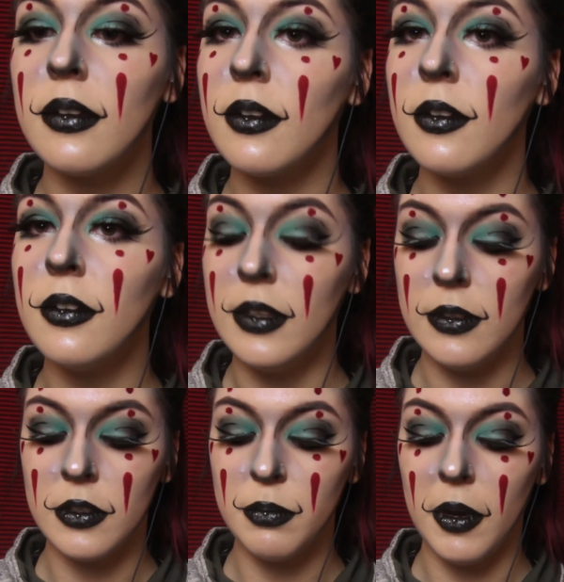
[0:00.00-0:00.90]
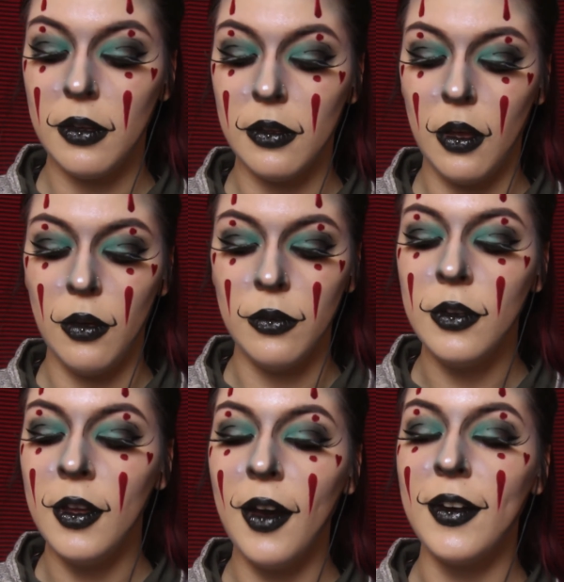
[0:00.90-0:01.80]
girl needs her sparkle. Oh
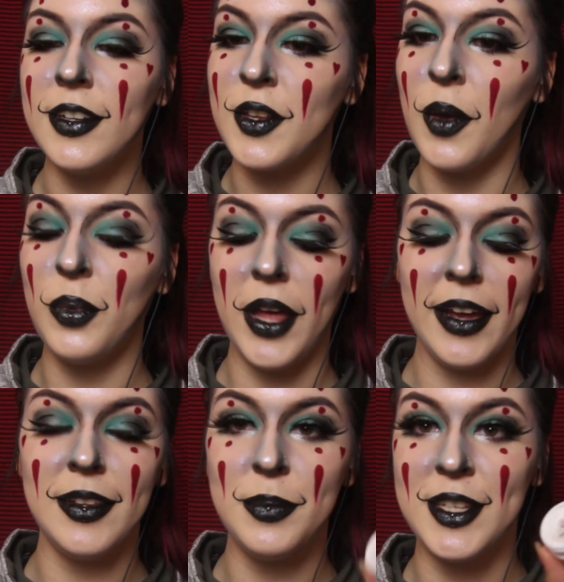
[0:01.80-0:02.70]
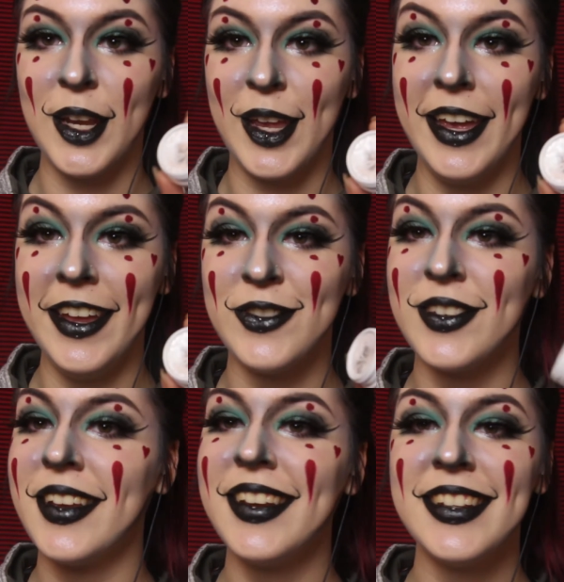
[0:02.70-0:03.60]
no, I just got black lipstick in.
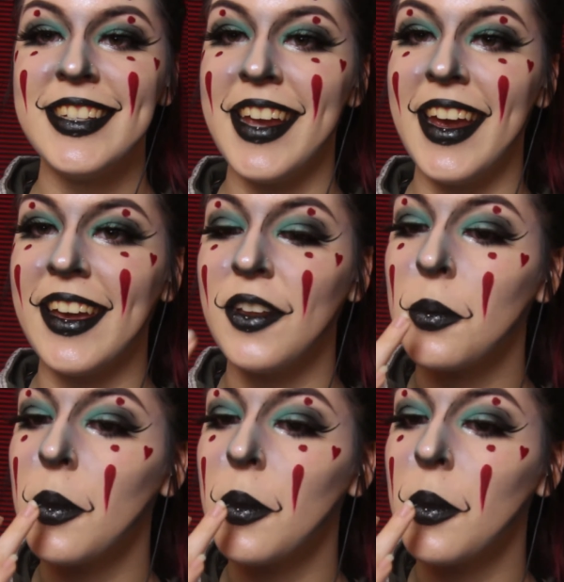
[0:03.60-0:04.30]
Dang it.